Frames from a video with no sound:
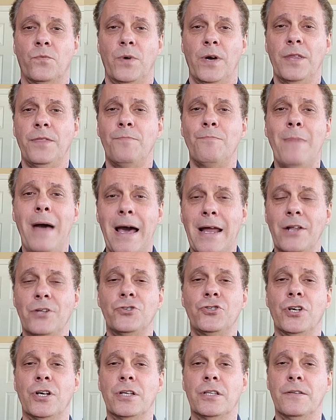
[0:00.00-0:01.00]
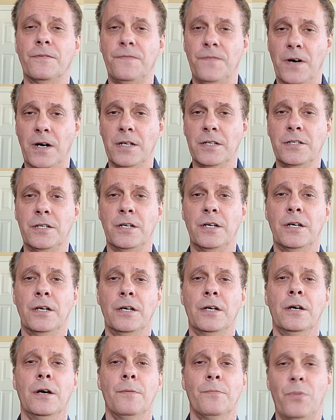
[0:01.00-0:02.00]
with managing the fund
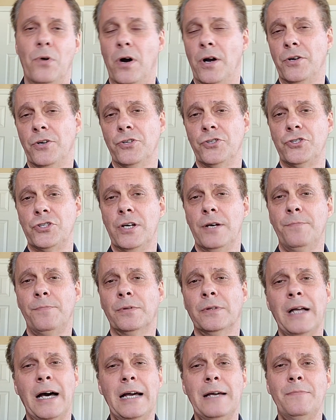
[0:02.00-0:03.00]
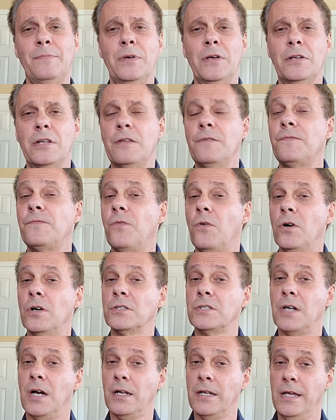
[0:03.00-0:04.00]
partnership, liability
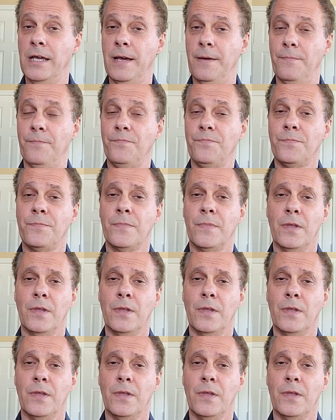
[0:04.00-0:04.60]
falls on him.